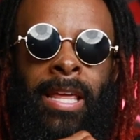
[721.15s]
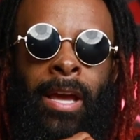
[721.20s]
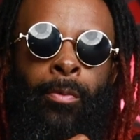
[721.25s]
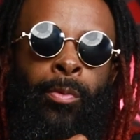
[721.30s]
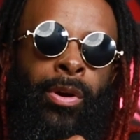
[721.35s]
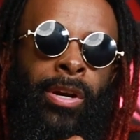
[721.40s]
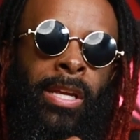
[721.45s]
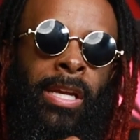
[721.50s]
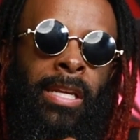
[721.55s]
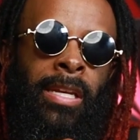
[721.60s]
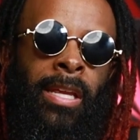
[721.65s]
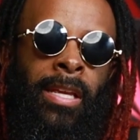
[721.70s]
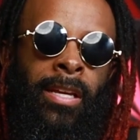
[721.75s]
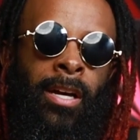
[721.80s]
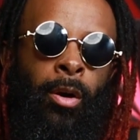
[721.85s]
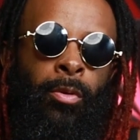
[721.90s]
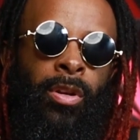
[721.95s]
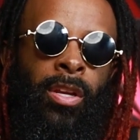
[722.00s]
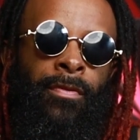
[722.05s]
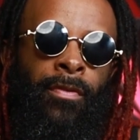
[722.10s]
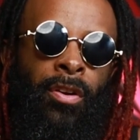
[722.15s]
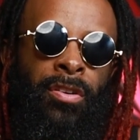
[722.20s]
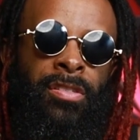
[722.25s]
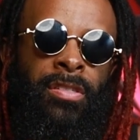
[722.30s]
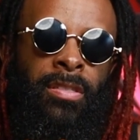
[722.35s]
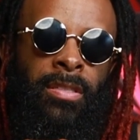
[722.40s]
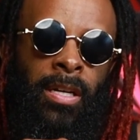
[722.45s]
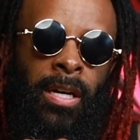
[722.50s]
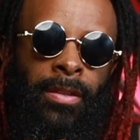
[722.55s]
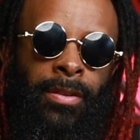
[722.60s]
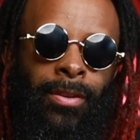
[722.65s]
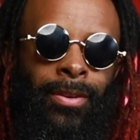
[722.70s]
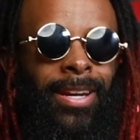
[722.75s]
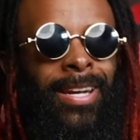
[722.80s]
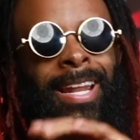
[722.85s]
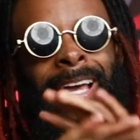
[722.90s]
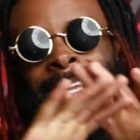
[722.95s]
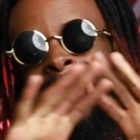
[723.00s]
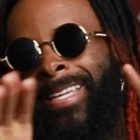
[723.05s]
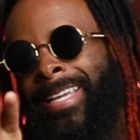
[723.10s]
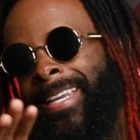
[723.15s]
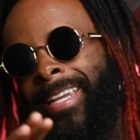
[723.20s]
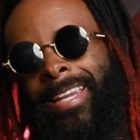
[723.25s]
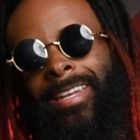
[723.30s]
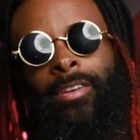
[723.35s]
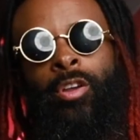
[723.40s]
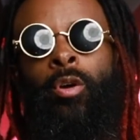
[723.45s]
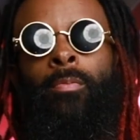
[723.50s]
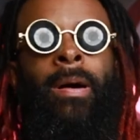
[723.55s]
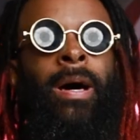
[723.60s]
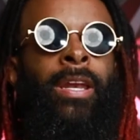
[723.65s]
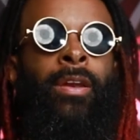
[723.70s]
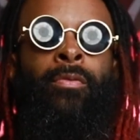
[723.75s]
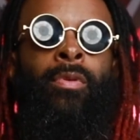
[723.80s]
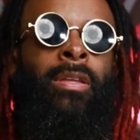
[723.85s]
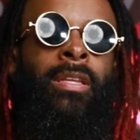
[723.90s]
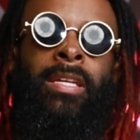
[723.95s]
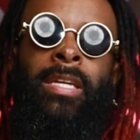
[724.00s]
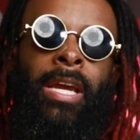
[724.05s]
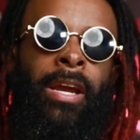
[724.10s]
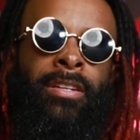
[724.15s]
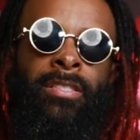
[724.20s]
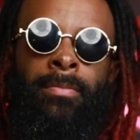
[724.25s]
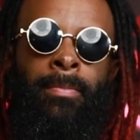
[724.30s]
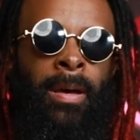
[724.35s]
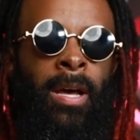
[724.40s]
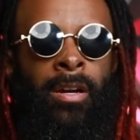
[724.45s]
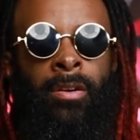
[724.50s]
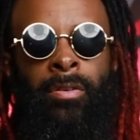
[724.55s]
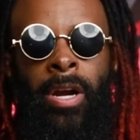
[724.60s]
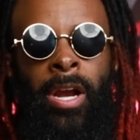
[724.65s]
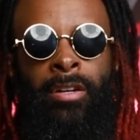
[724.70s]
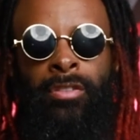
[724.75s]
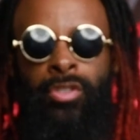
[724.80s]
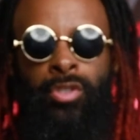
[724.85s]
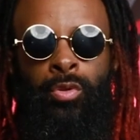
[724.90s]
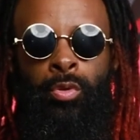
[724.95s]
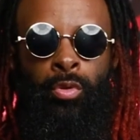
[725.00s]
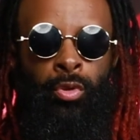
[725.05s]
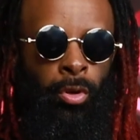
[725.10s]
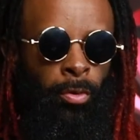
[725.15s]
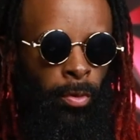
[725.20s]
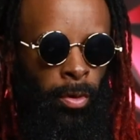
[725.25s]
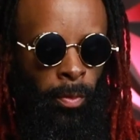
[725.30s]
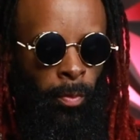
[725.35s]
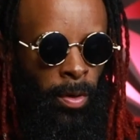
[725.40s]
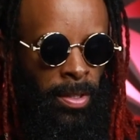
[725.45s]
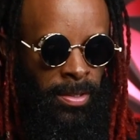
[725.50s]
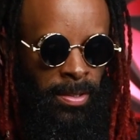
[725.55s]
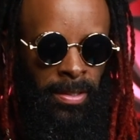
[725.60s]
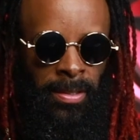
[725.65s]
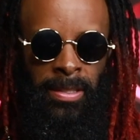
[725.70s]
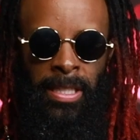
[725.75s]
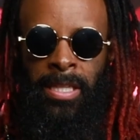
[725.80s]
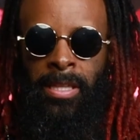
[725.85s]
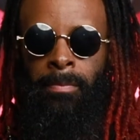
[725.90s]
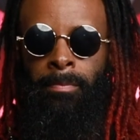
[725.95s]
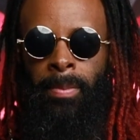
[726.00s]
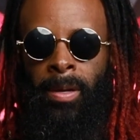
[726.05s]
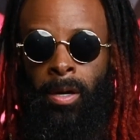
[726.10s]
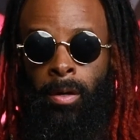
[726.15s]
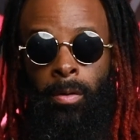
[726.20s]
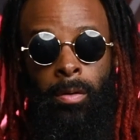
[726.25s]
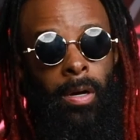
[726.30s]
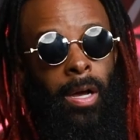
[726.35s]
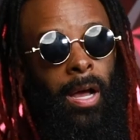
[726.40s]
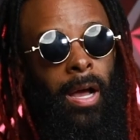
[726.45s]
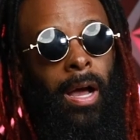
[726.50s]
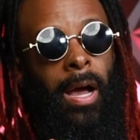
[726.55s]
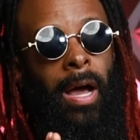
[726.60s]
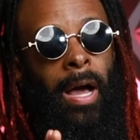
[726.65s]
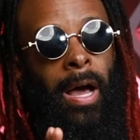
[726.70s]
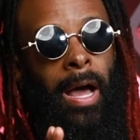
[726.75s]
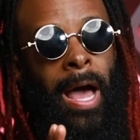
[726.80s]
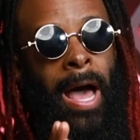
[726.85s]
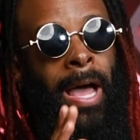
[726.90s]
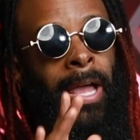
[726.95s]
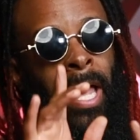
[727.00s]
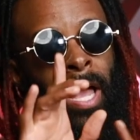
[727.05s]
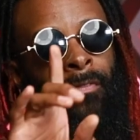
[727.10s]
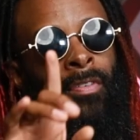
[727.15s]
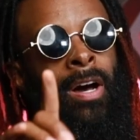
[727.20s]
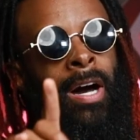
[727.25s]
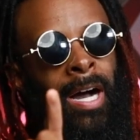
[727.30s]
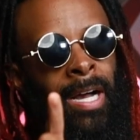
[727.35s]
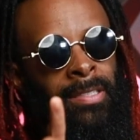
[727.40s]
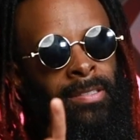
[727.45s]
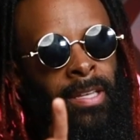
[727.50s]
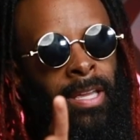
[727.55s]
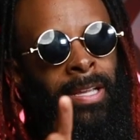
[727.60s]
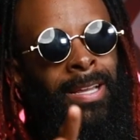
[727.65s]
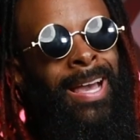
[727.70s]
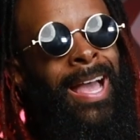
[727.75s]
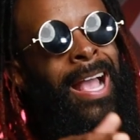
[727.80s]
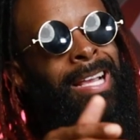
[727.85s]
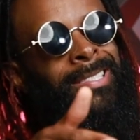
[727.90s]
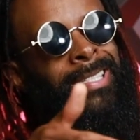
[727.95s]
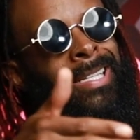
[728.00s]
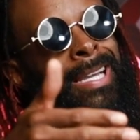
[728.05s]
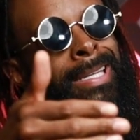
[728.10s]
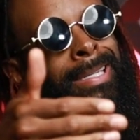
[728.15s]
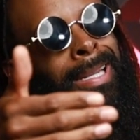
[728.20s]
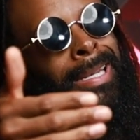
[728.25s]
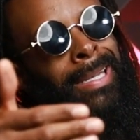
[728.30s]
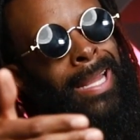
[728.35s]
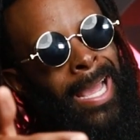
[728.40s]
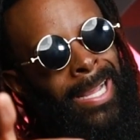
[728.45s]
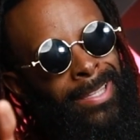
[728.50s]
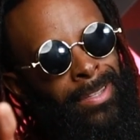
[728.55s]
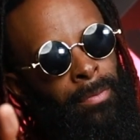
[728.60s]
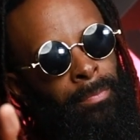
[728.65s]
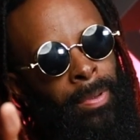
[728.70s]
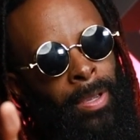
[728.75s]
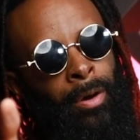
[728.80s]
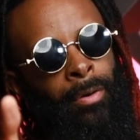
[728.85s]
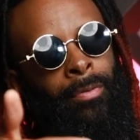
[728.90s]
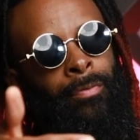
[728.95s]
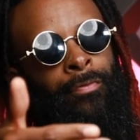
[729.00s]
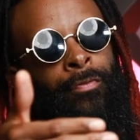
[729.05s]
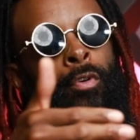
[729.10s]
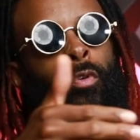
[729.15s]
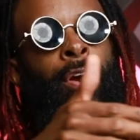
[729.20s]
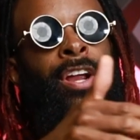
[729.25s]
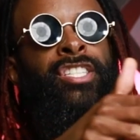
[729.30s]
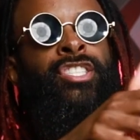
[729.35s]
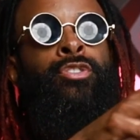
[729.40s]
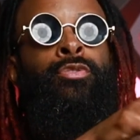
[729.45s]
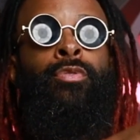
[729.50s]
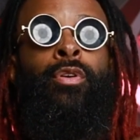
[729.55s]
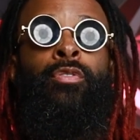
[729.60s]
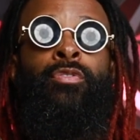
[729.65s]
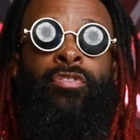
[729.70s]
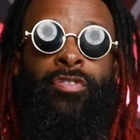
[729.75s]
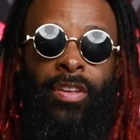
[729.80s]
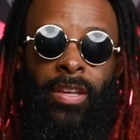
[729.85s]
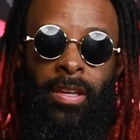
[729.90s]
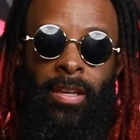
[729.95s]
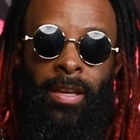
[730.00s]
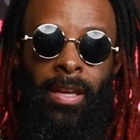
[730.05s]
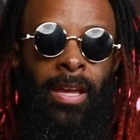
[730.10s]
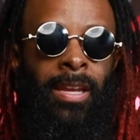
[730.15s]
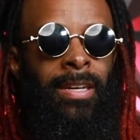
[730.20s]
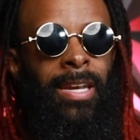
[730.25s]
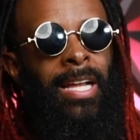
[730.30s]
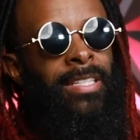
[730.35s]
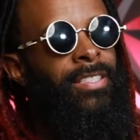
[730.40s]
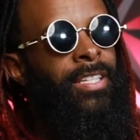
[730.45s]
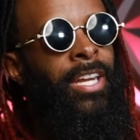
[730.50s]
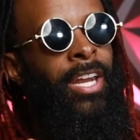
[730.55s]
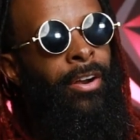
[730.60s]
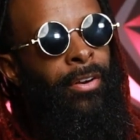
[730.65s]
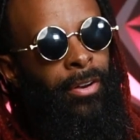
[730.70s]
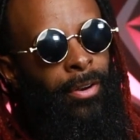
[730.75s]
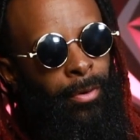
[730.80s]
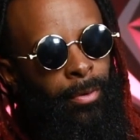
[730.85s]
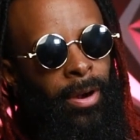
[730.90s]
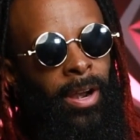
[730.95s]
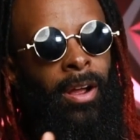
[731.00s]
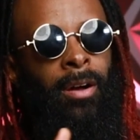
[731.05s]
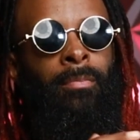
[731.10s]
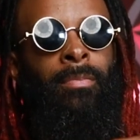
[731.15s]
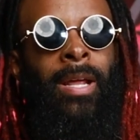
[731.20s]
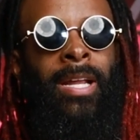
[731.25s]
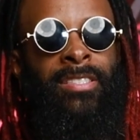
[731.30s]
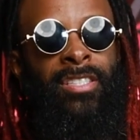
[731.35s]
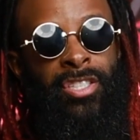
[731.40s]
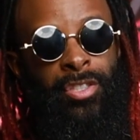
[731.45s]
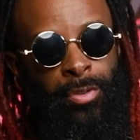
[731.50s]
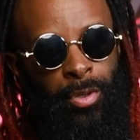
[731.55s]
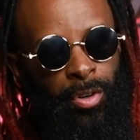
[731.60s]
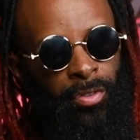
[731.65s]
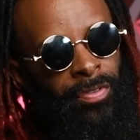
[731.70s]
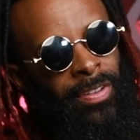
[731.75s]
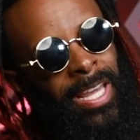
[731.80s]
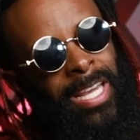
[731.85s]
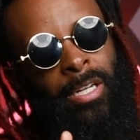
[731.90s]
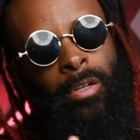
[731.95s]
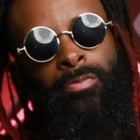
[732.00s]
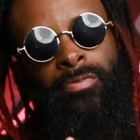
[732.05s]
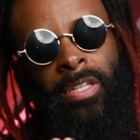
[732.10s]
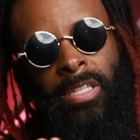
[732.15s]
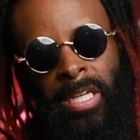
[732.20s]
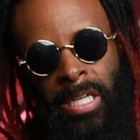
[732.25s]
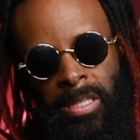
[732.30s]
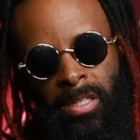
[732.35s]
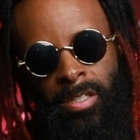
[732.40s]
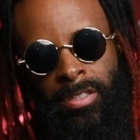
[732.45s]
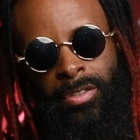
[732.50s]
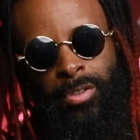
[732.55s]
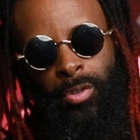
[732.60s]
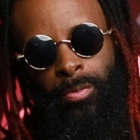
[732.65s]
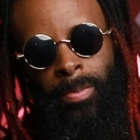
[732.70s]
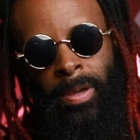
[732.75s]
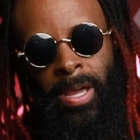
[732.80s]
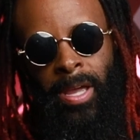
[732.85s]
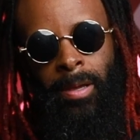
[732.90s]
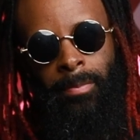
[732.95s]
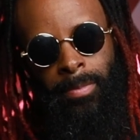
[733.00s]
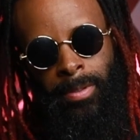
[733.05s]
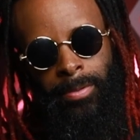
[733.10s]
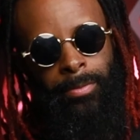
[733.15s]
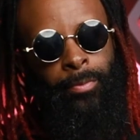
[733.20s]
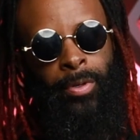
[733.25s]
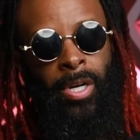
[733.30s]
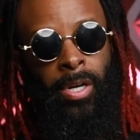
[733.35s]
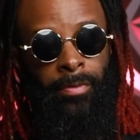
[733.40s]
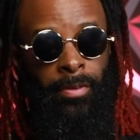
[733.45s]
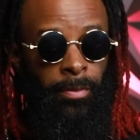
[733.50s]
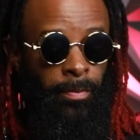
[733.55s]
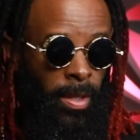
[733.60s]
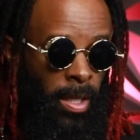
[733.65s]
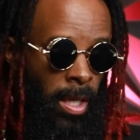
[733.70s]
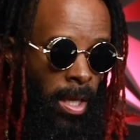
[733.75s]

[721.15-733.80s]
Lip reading: that we're getting Cody versus Gunther. And I get it. Nobody really cares about Crown Jewel. No one wants to see the belt. I have a hot take. I actually kind of like the belt for a trophy. Not to carry it around, but as a trophy, I don't think it looks too bad, but whatever.